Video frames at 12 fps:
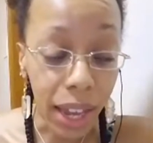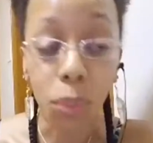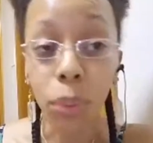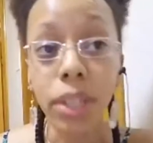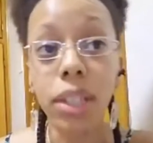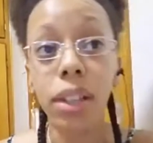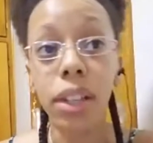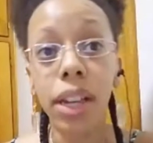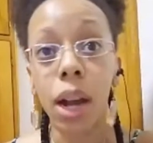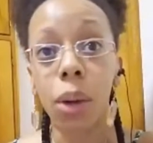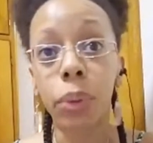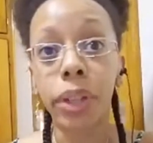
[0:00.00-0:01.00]
That
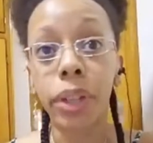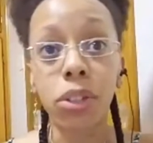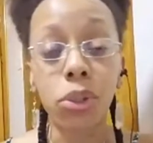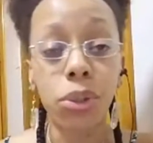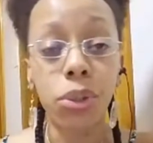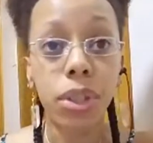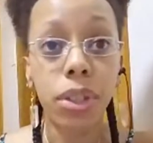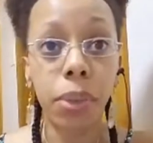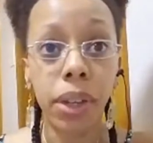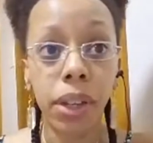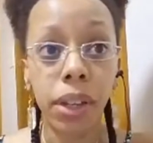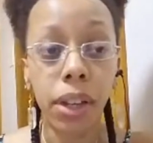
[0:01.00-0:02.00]
recently got
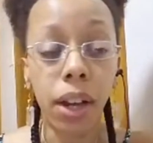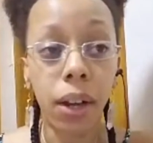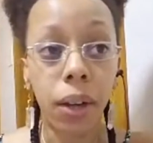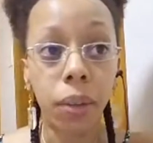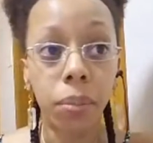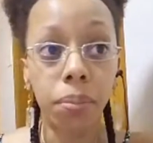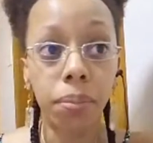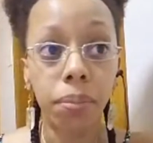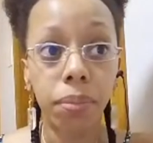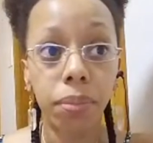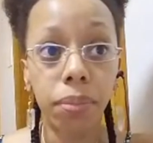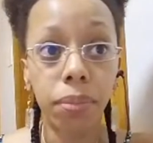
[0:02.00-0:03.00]
reintroduced to me.
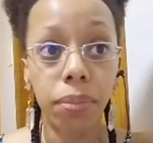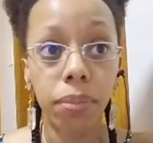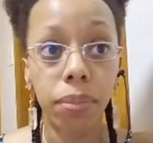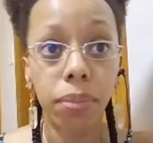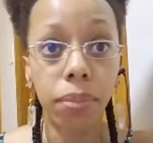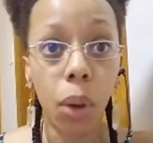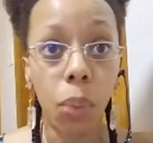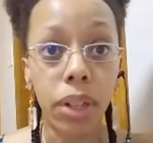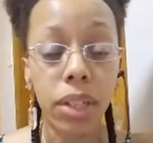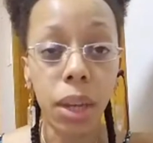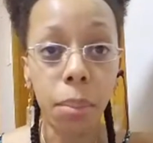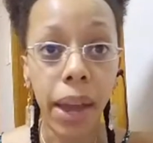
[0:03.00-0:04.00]

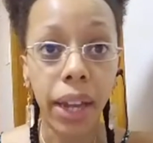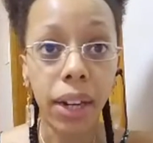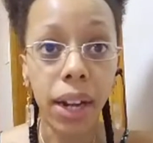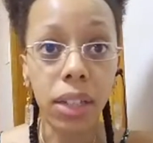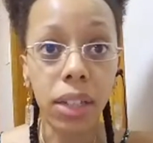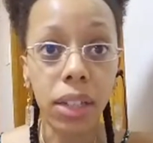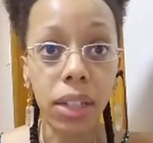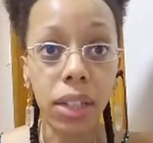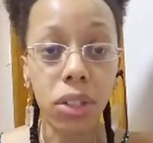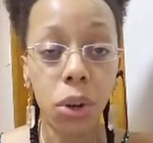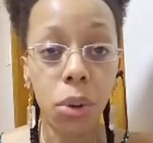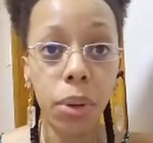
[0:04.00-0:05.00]
I want to say back
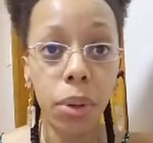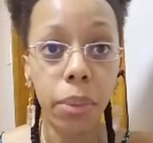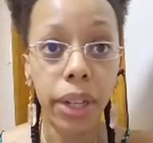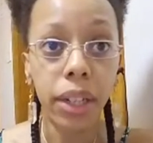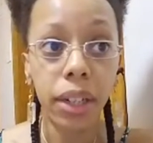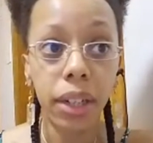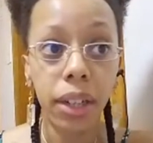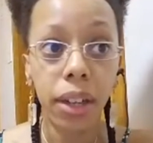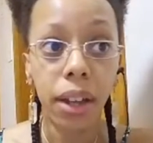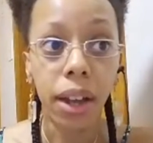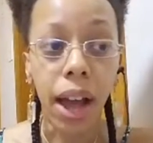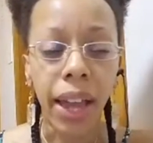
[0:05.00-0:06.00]
in October, but
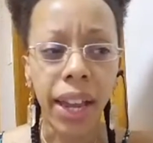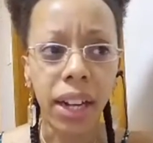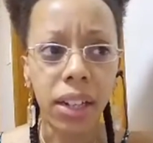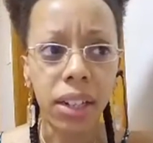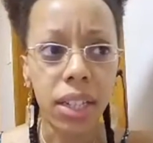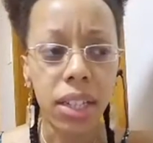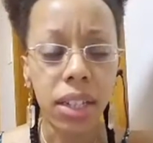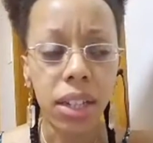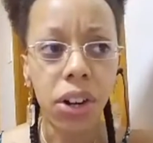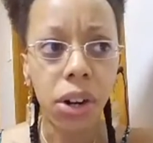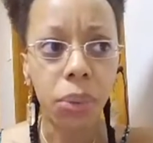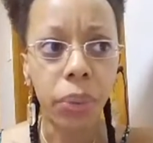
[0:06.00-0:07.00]
I had got a
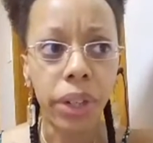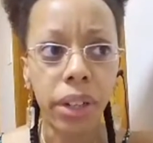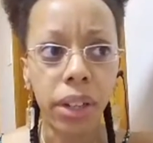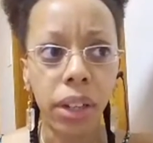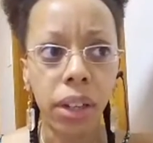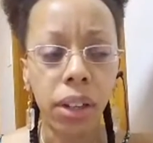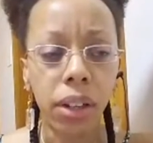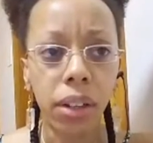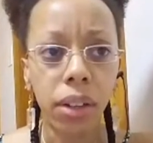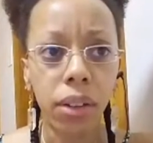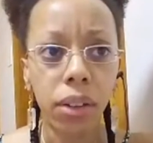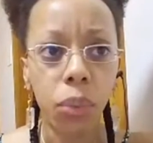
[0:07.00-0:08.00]
Destiny card
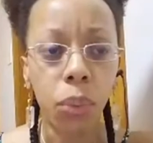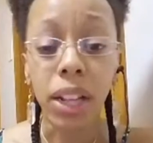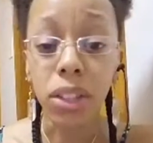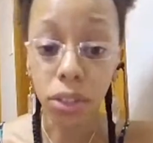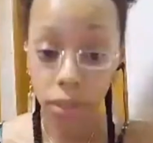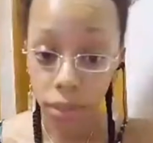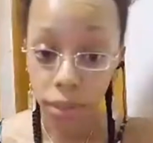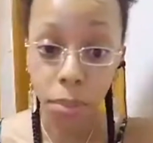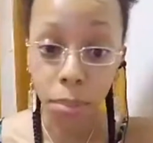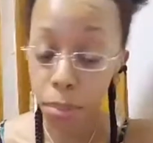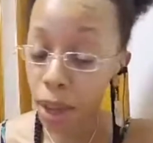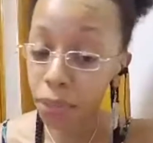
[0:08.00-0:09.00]
reading
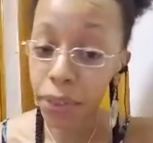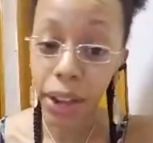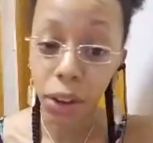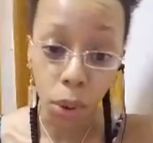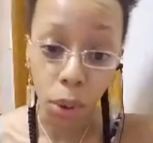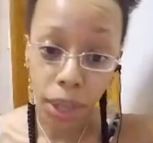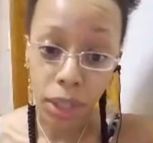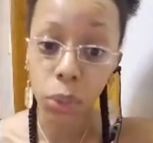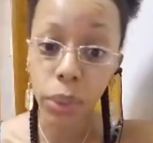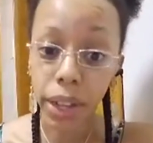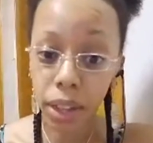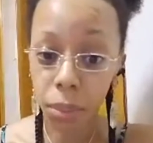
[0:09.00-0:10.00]
matter of fact, on my
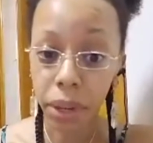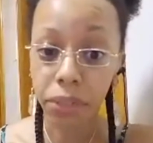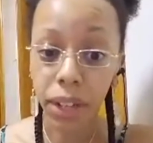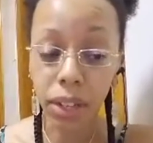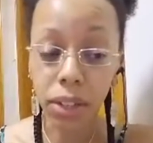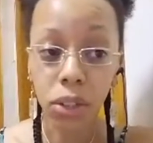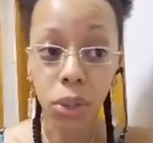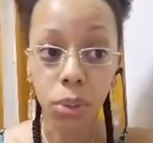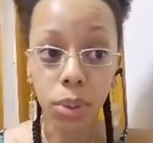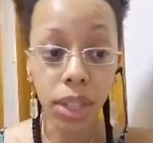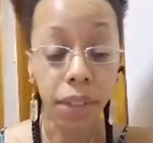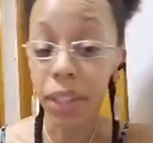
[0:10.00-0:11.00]
28th birthday. So
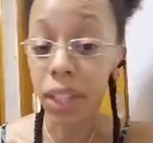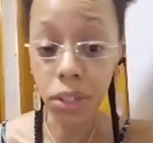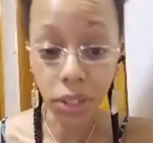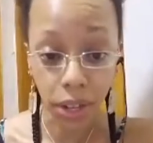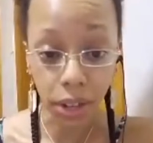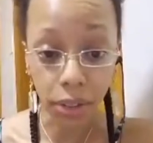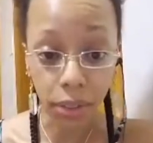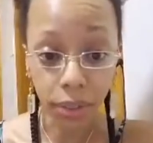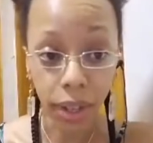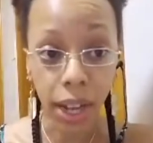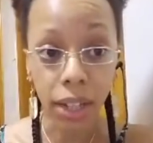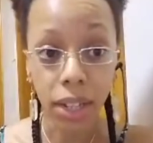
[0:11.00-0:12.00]
7 years ago,
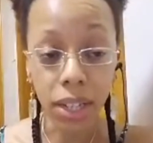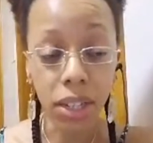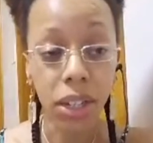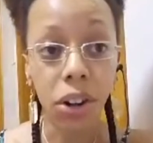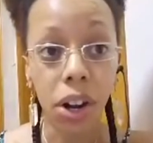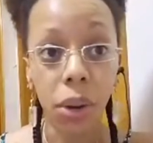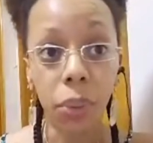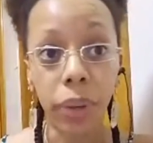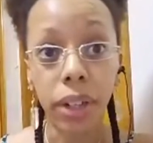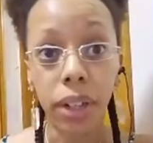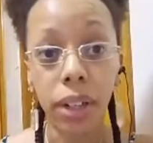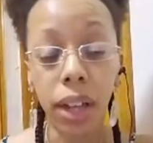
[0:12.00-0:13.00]
I got a Destiny card
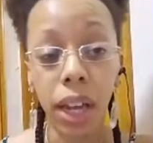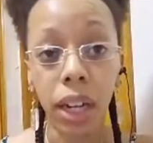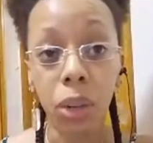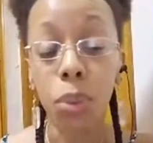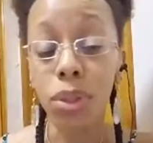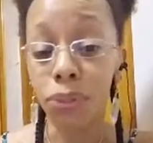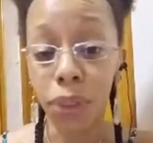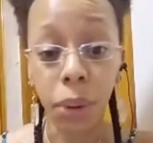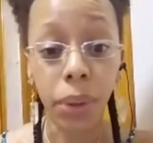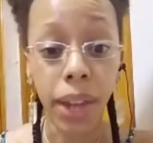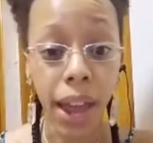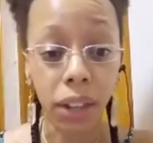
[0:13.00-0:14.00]
reading, and it was
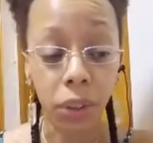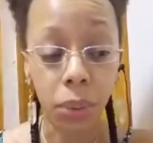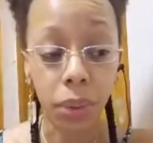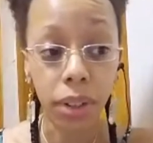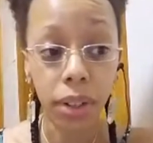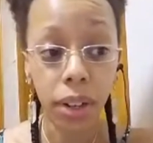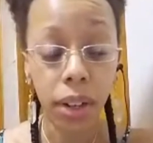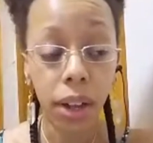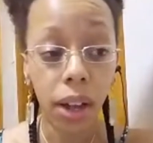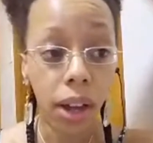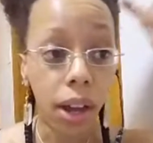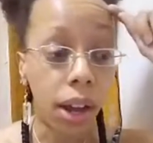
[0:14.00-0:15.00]
very accurate.
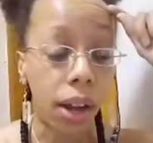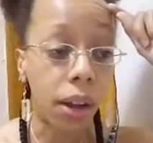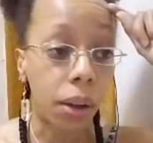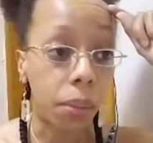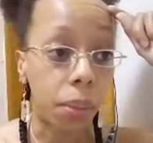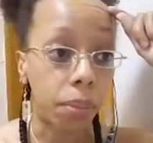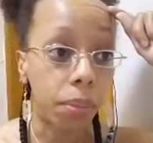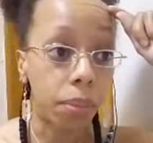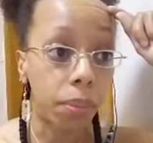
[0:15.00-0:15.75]
Um,